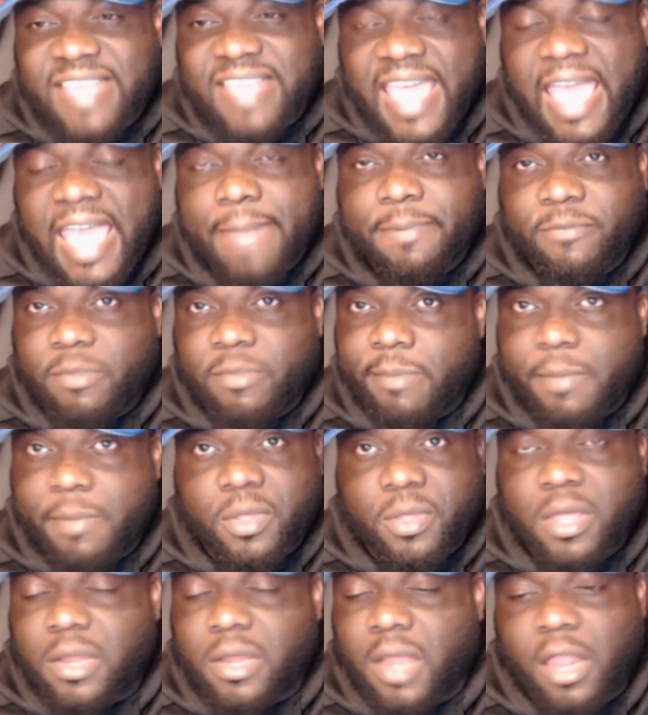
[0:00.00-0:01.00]
happened. Remember,
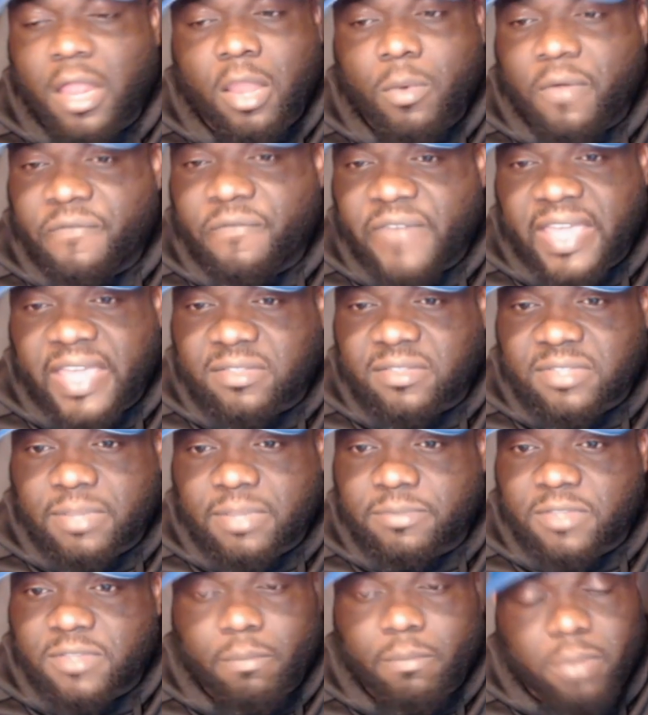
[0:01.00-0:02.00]
Canelo will fight in
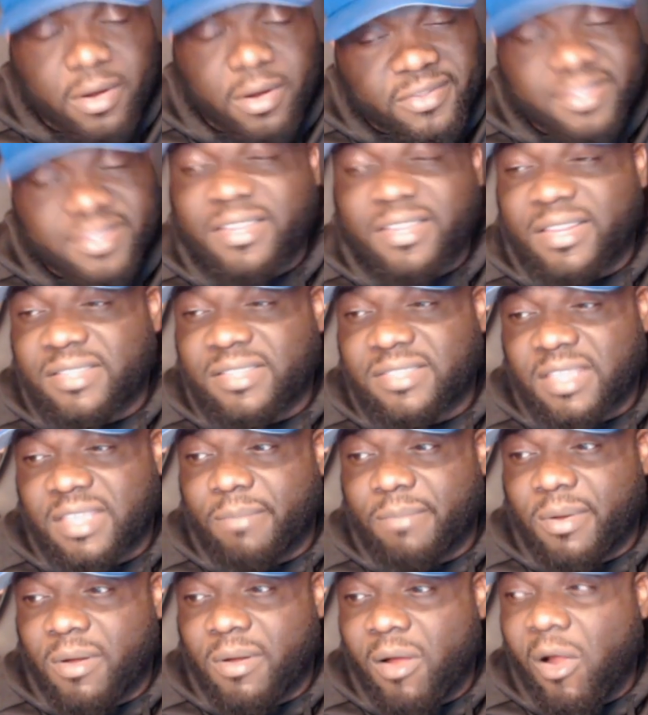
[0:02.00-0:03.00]
September and then in
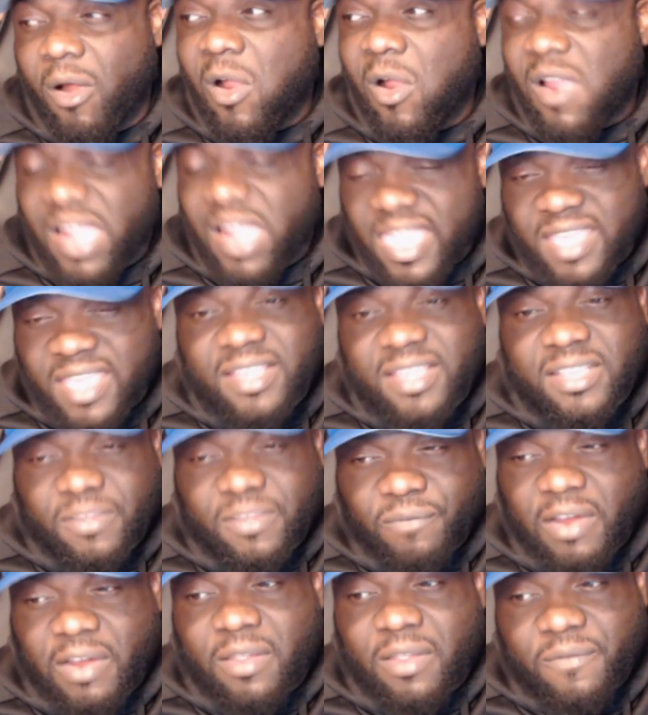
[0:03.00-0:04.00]
December. It is
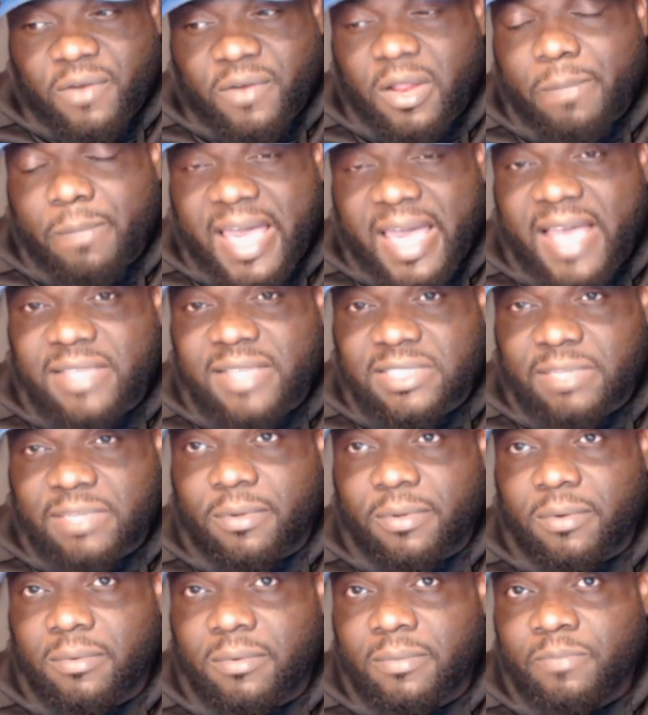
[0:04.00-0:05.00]
very, very
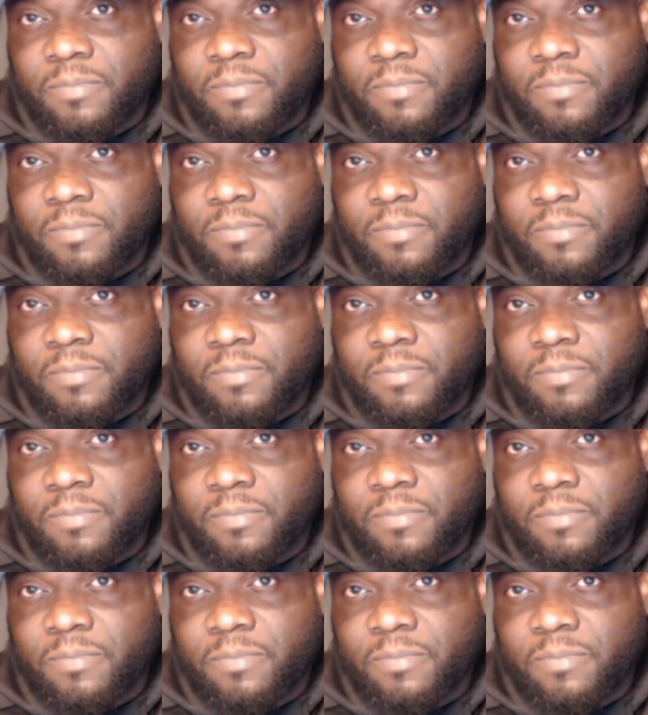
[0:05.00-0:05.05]
possible.